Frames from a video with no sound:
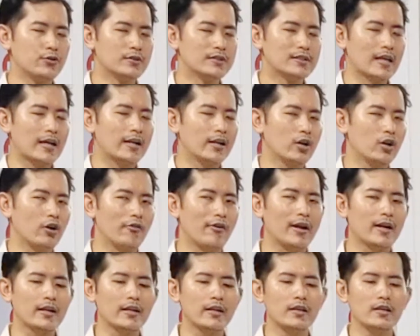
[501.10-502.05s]
Are you standing
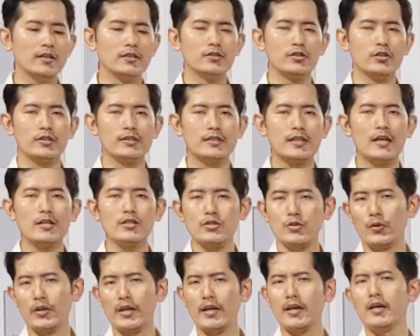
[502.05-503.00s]
correctly? Is your
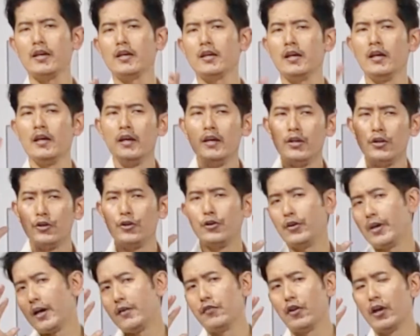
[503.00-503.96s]
stance okay?
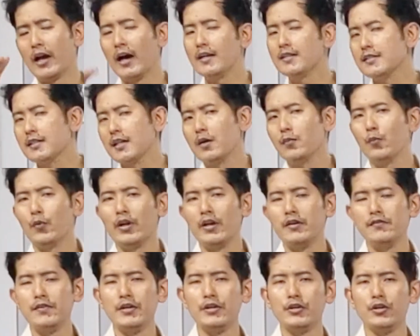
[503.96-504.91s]
Do you have your guards up
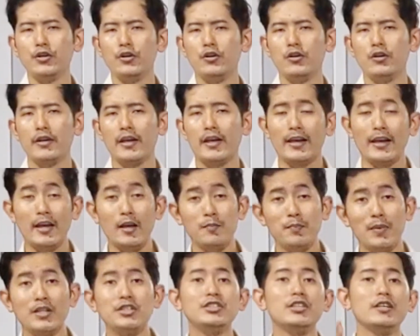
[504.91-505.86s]
whenever you're kicking
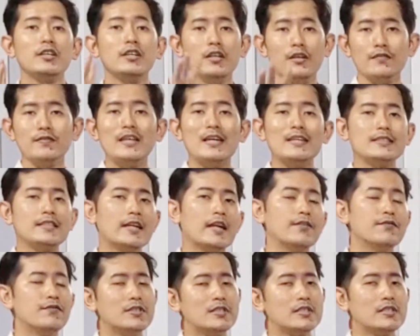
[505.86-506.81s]
and punching, if that's
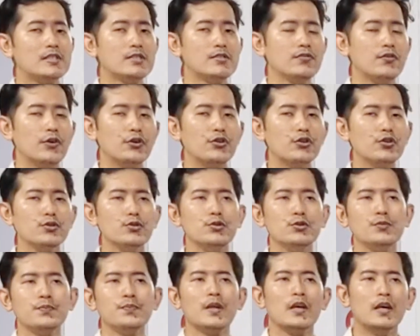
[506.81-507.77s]
an emphasis for
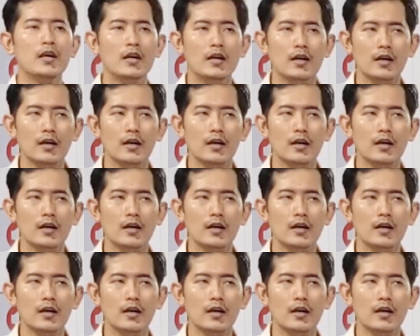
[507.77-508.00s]
you?